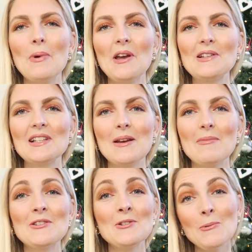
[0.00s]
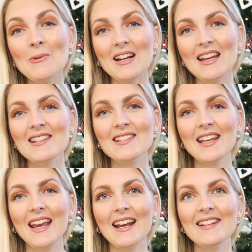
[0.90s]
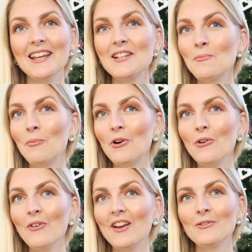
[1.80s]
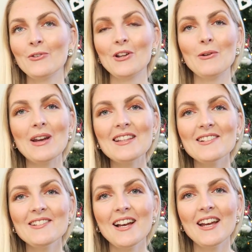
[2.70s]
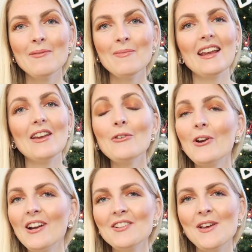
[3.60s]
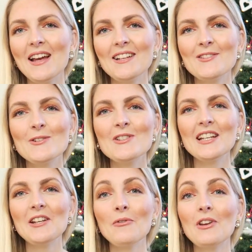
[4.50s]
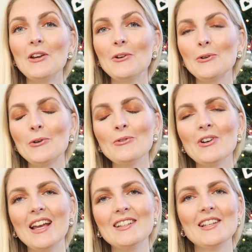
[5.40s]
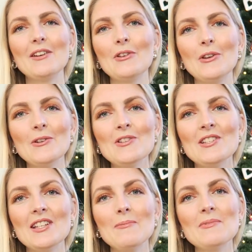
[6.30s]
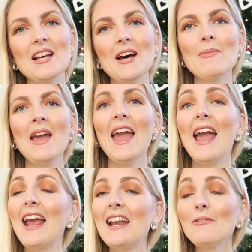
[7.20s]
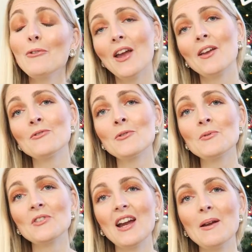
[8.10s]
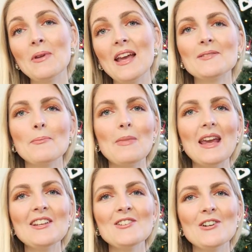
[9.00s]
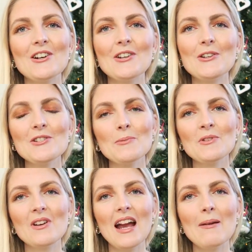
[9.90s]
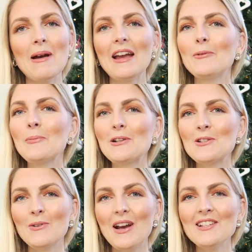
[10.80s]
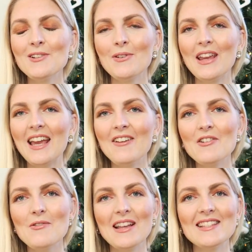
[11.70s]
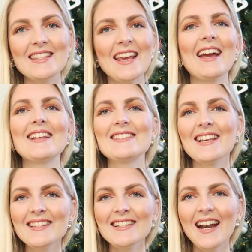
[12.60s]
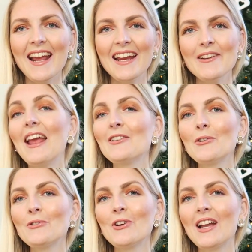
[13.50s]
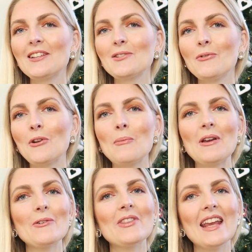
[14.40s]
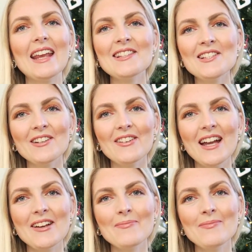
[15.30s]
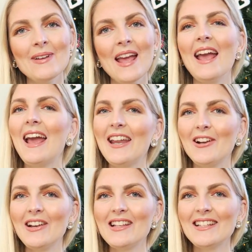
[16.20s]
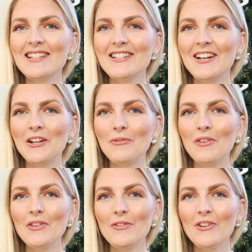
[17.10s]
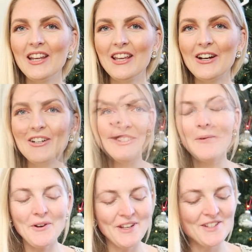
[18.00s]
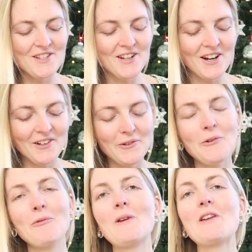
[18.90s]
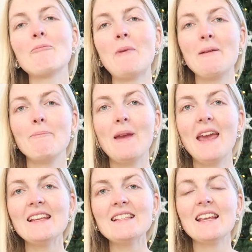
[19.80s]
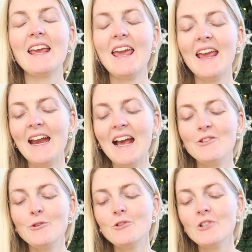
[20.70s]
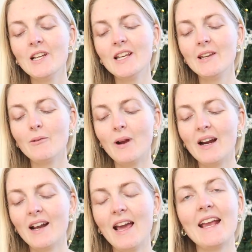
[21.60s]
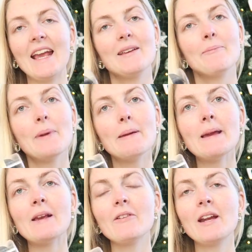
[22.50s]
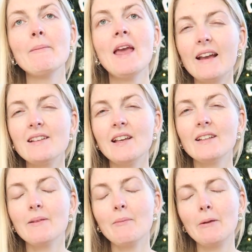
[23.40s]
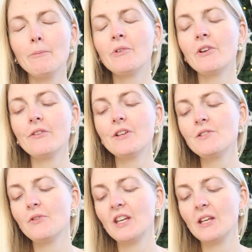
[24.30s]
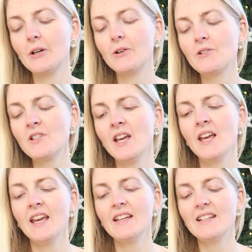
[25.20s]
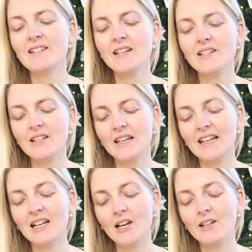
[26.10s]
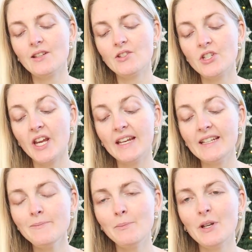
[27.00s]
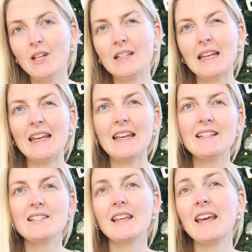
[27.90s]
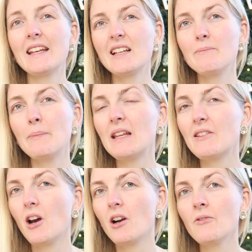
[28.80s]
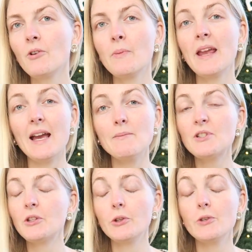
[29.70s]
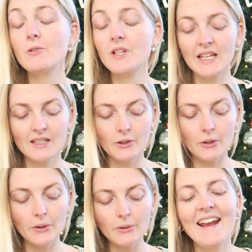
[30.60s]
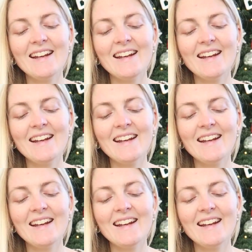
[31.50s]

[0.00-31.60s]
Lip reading: But it's super easy and I think it's perfect for the winter time. If you're excited to see the video, don't forget to give a huge thumbs up. And if you haven't subscribed yet, make sure you subscribe. I upload twice a week, every Wednesday and Saturday. And don't forget to follow me on Instagram. And now let's get started with the video. So I'm going to start off with my base, and I usually wear like a BB cream. Like I said in my previous videos, this is in the lightest shade, but it's getting a bit dark for me. I'm still using it though.